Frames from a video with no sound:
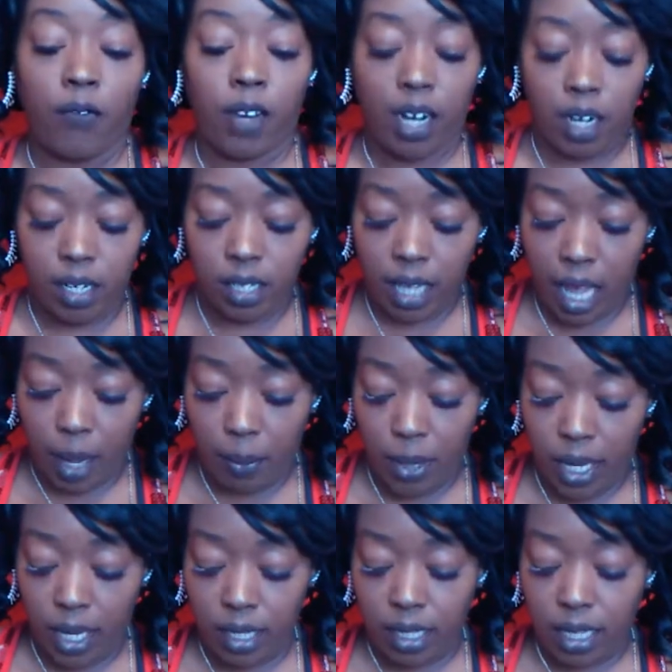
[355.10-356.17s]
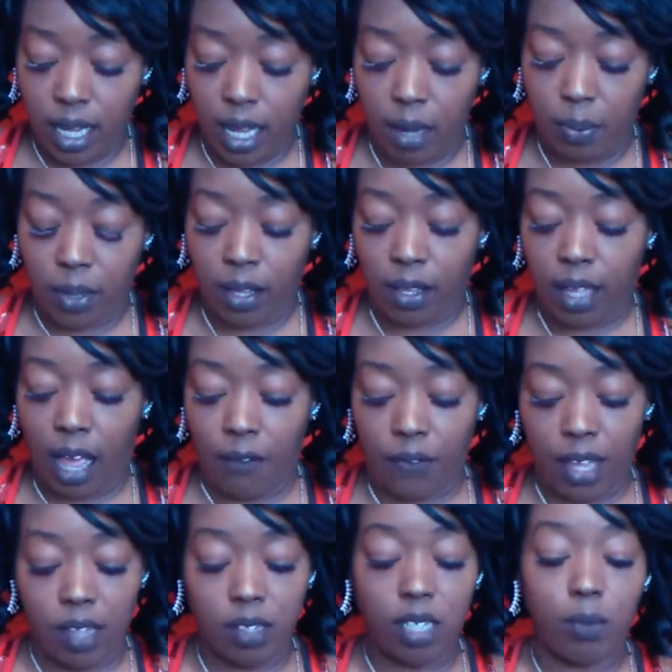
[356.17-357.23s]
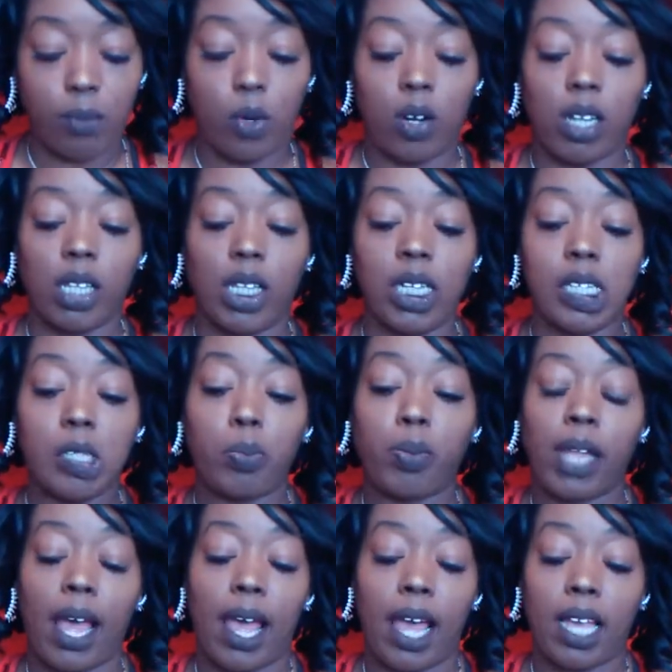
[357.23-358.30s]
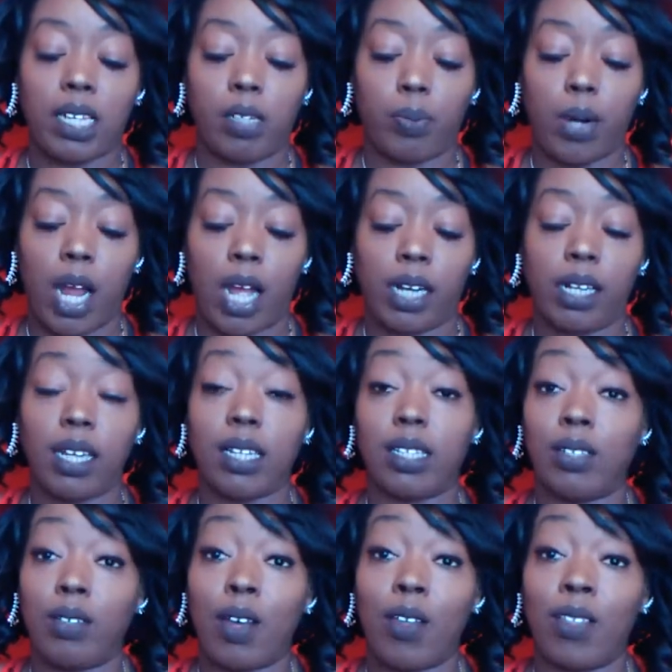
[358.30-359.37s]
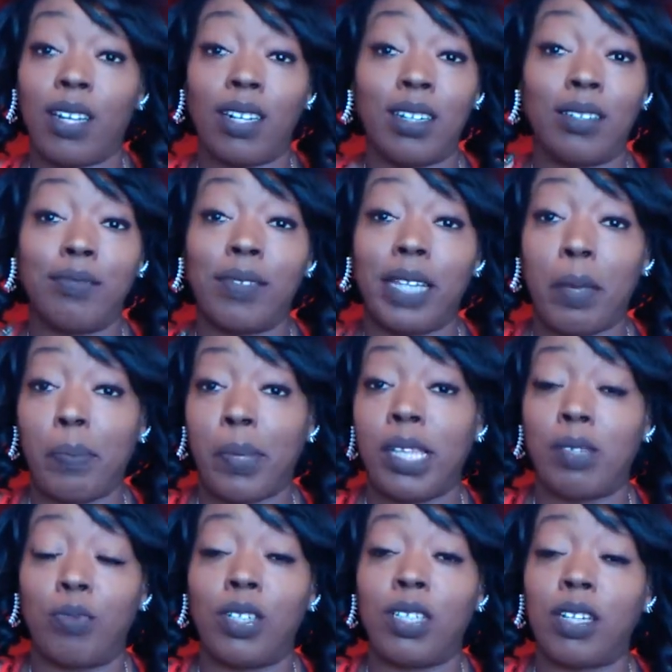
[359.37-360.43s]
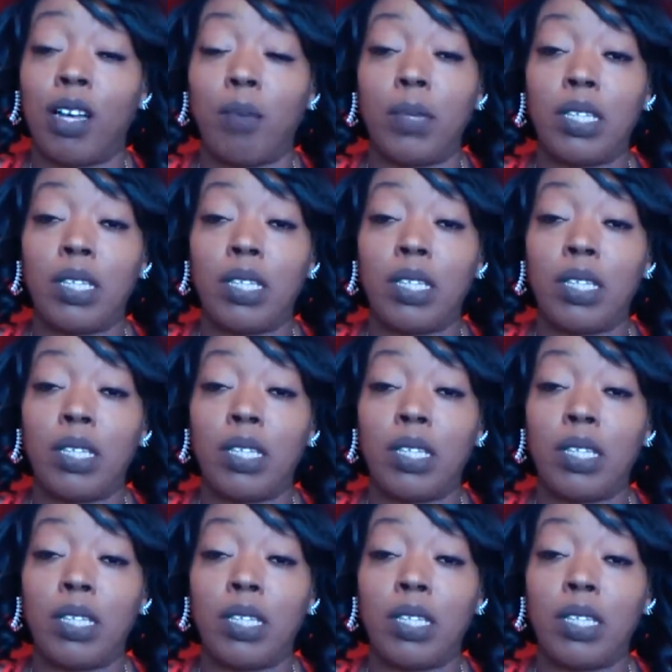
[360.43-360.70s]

first, I picked up, I found some more Lip Splash products. You know, their lippies retail